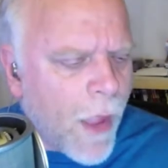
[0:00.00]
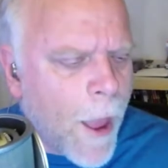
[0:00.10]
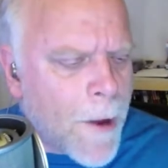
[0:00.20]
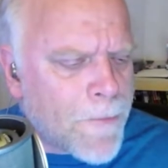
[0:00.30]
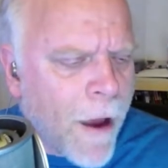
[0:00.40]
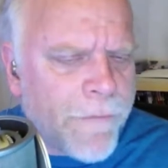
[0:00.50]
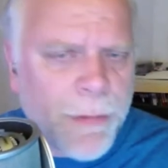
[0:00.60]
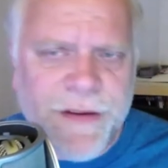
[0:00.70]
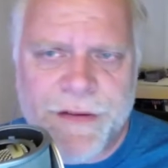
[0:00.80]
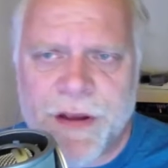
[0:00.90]
I'll
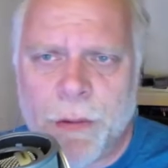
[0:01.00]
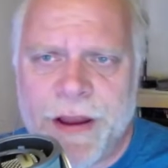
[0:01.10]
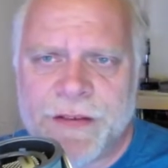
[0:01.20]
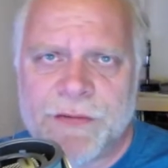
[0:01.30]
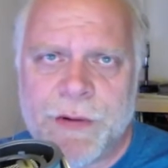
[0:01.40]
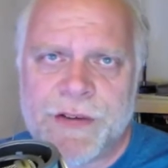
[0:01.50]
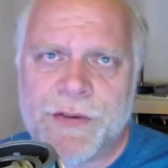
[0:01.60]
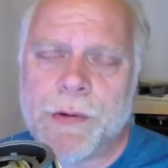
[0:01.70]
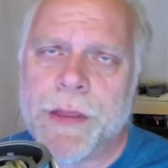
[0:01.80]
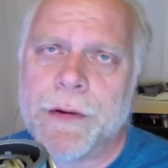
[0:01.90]
probably just go ahead and switch to
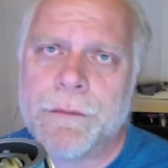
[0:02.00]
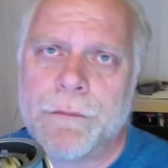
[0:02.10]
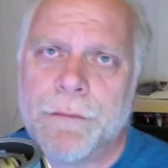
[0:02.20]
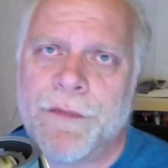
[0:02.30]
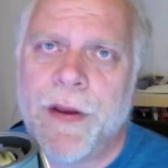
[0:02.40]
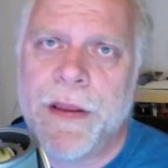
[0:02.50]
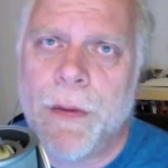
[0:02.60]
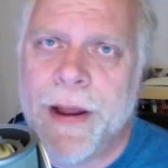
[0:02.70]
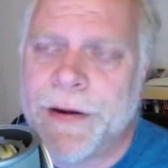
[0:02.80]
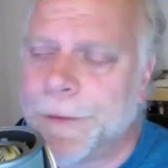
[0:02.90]
another video
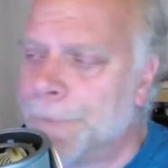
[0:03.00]
editor.